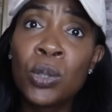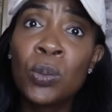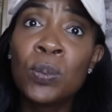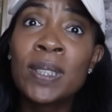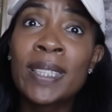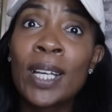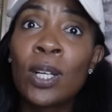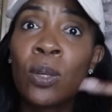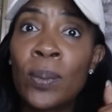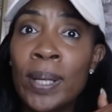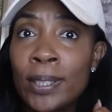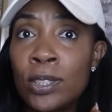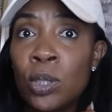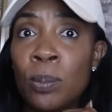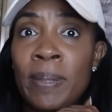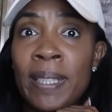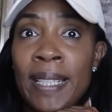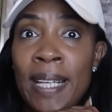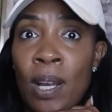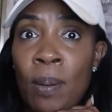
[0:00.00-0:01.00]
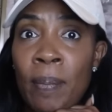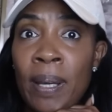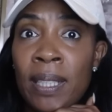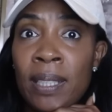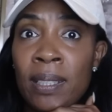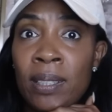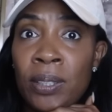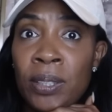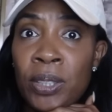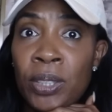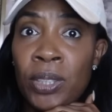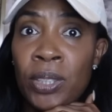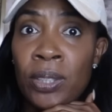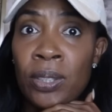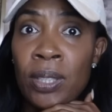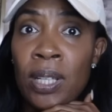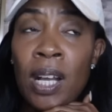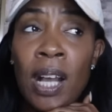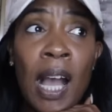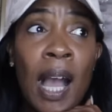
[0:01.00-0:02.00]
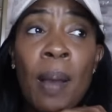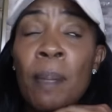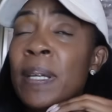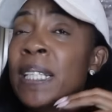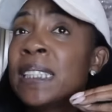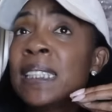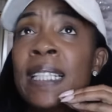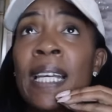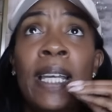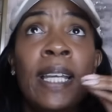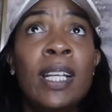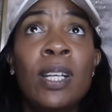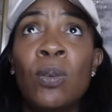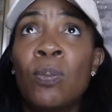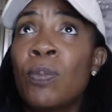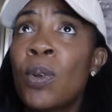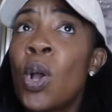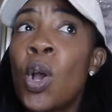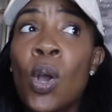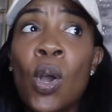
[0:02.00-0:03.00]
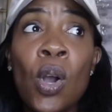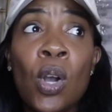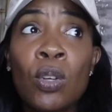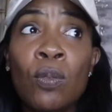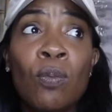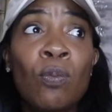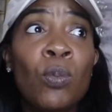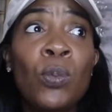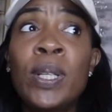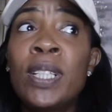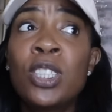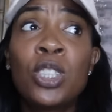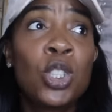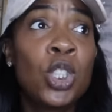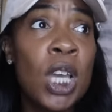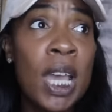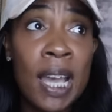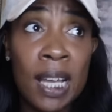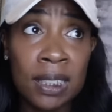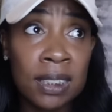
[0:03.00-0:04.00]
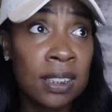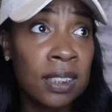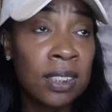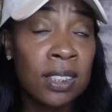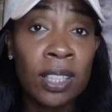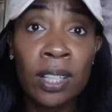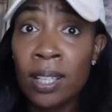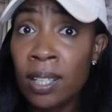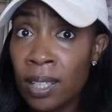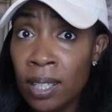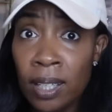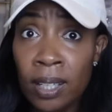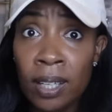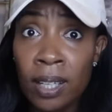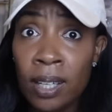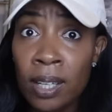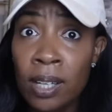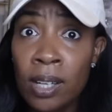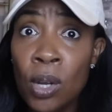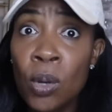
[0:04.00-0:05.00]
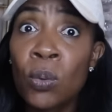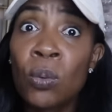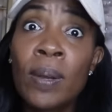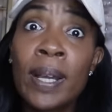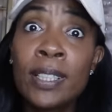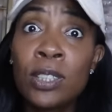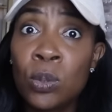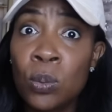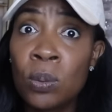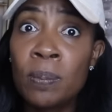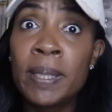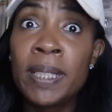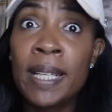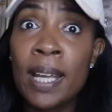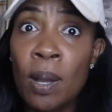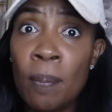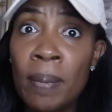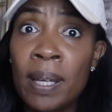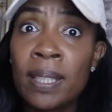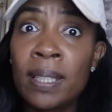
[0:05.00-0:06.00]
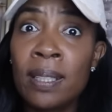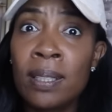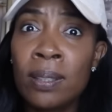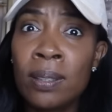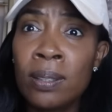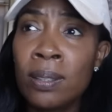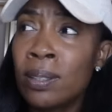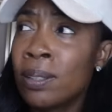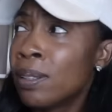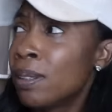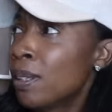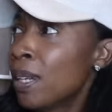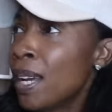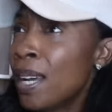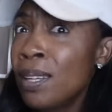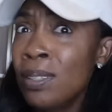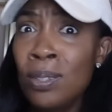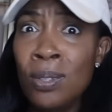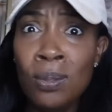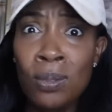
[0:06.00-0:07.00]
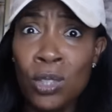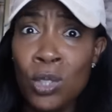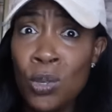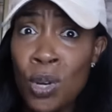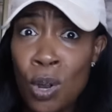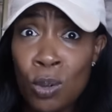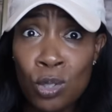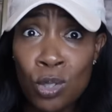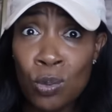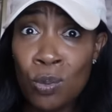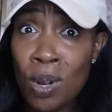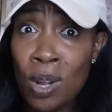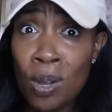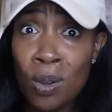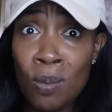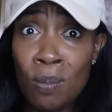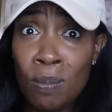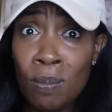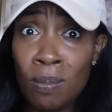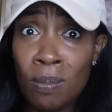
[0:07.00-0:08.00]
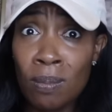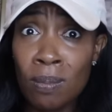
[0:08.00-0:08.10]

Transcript: who was like, rates will be down by the end of the year. I mean, saying it with his chest. Rates will be down by the end of the year. How you know Jerome?